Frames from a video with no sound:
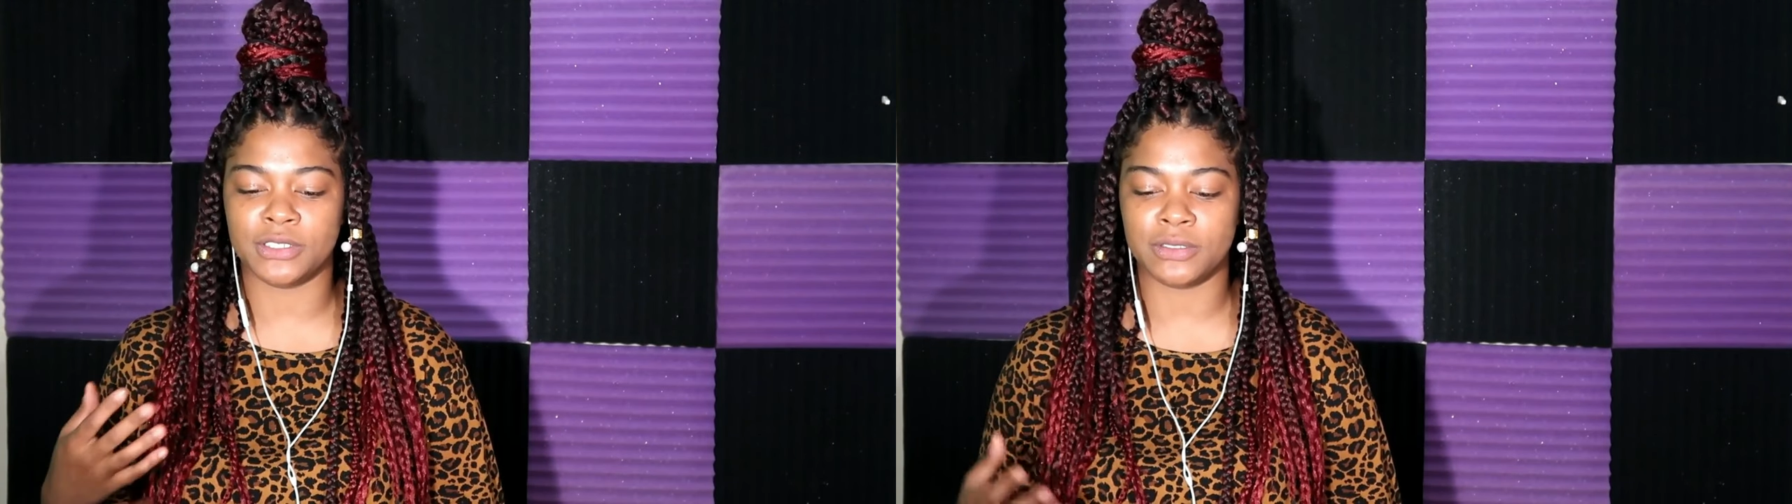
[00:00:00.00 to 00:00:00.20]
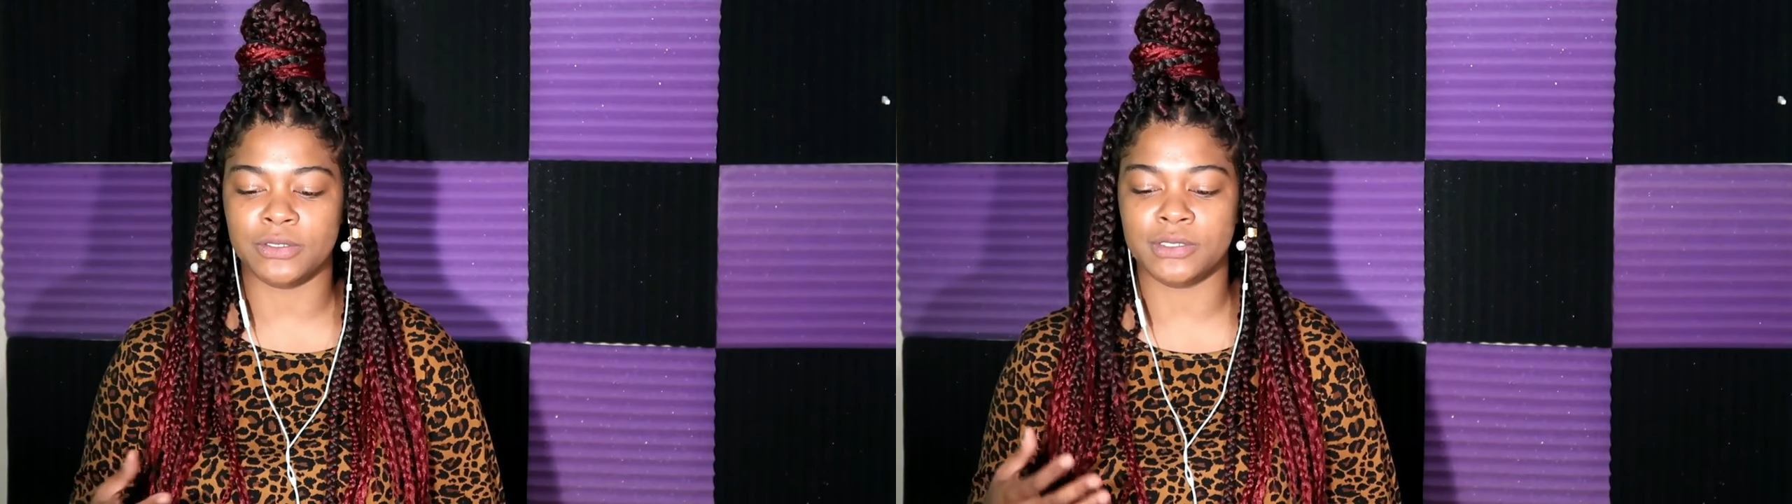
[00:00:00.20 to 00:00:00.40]

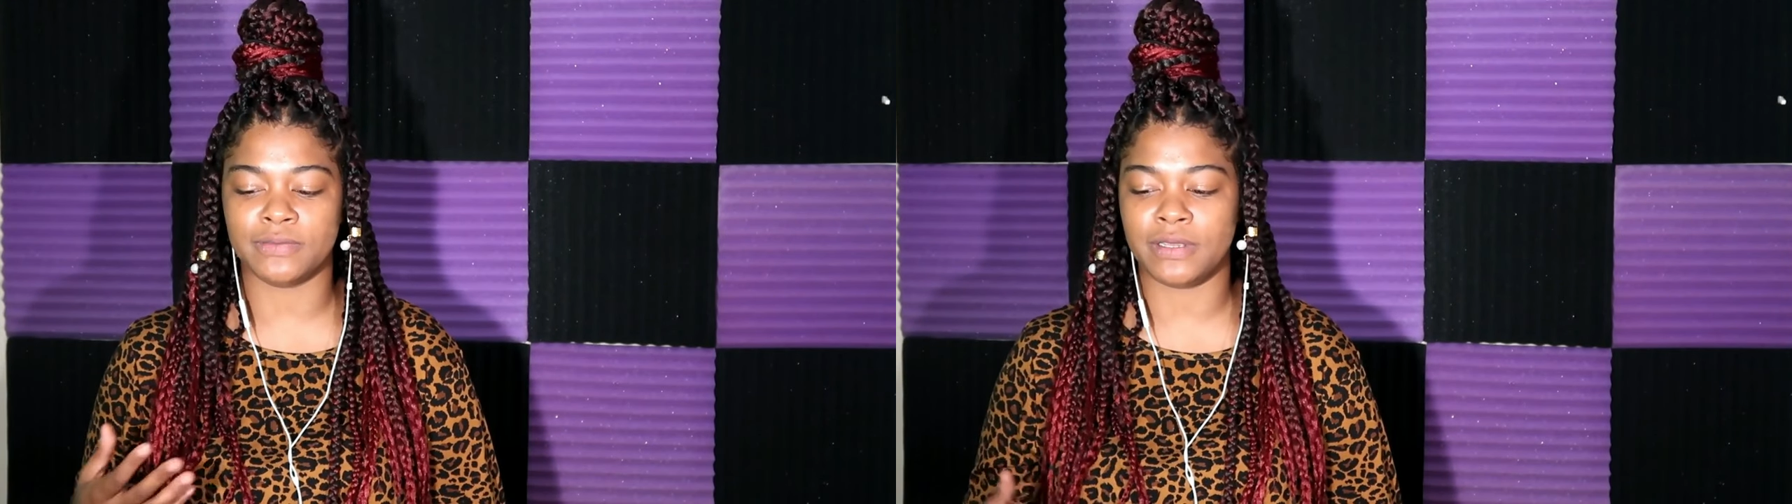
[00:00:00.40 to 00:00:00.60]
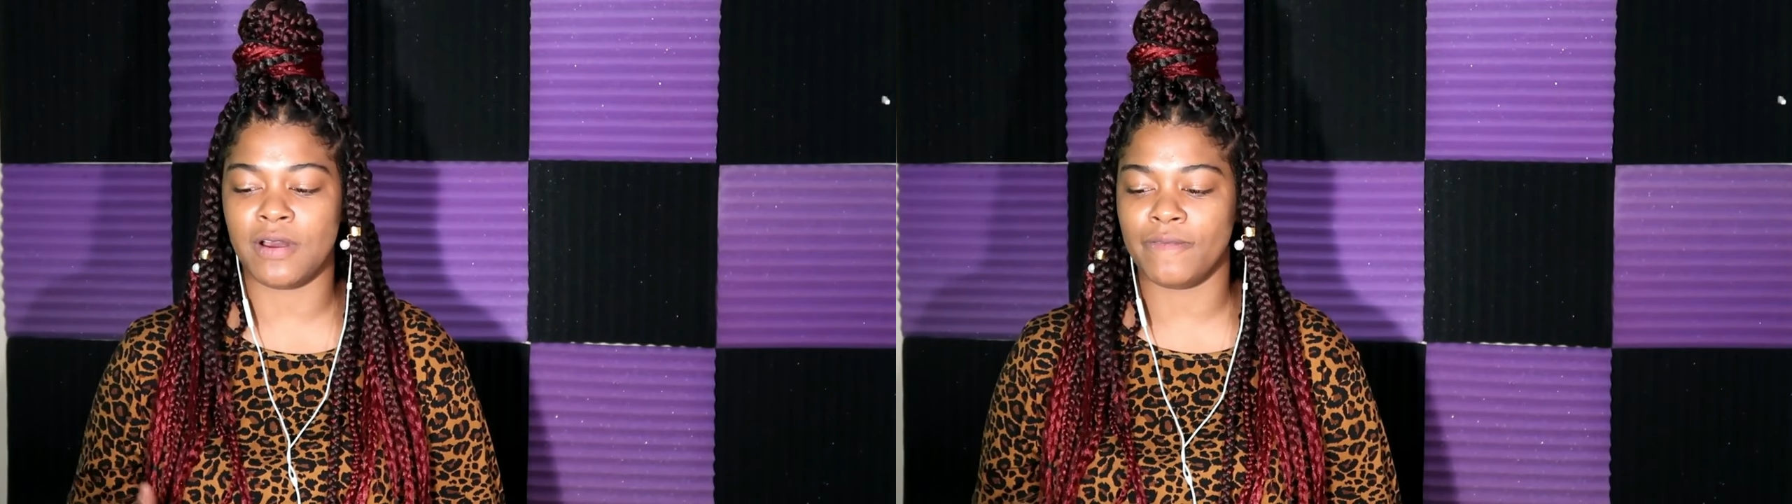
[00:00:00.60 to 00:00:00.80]

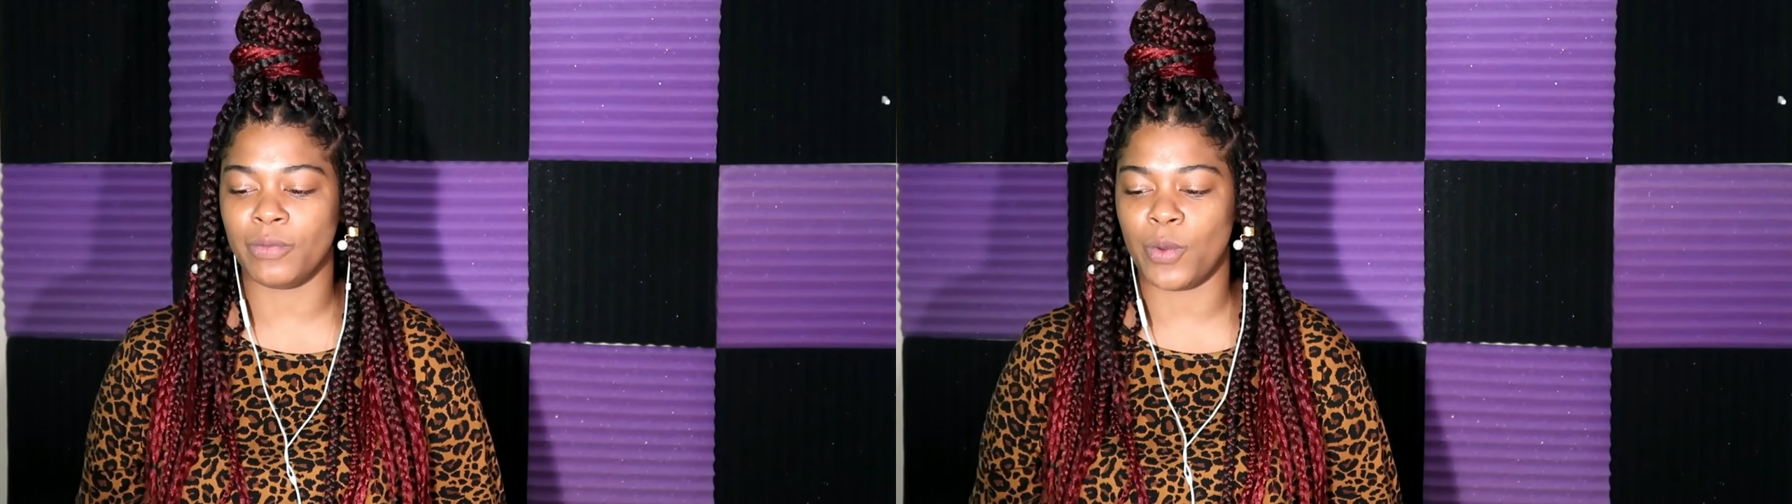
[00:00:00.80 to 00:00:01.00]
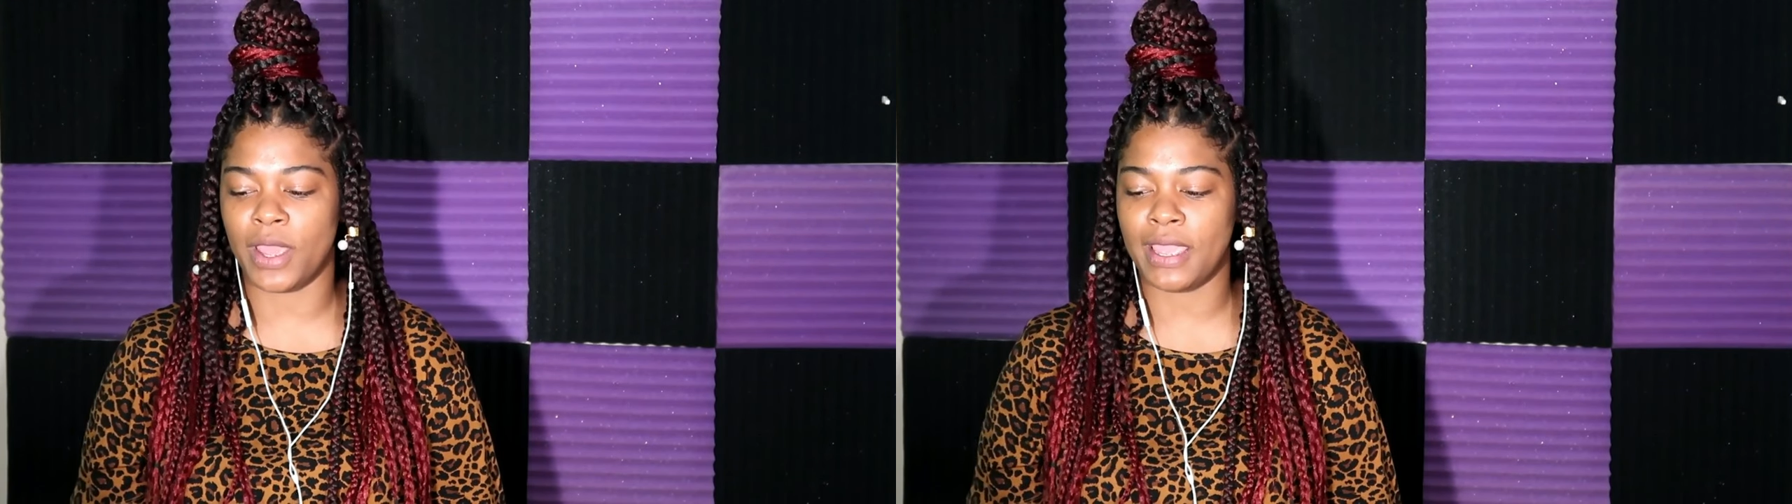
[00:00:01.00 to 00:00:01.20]
exclusively
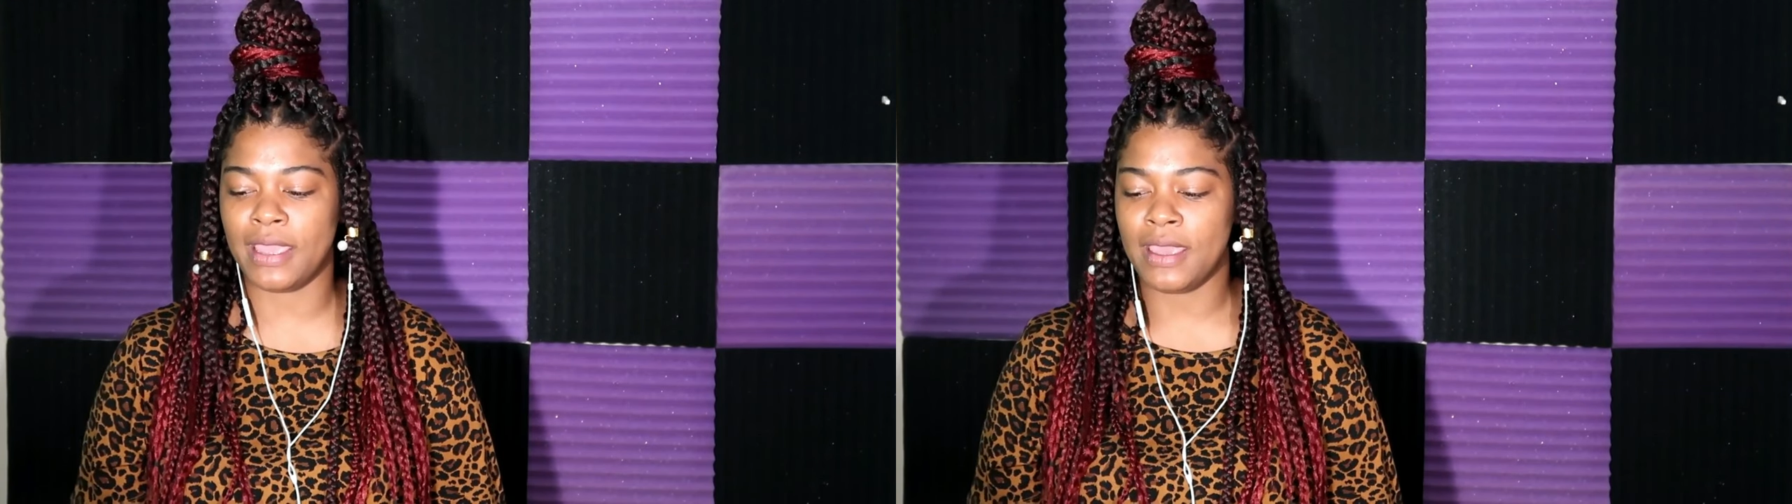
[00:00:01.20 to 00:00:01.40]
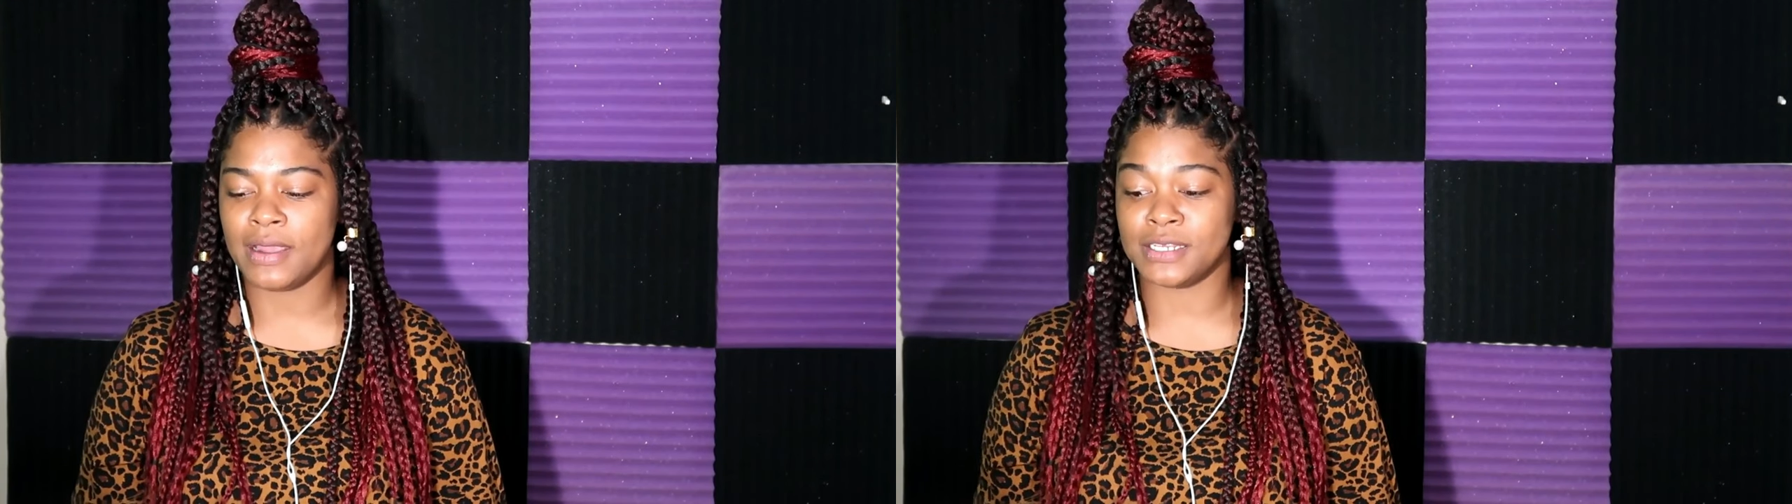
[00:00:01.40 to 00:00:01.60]
overweight,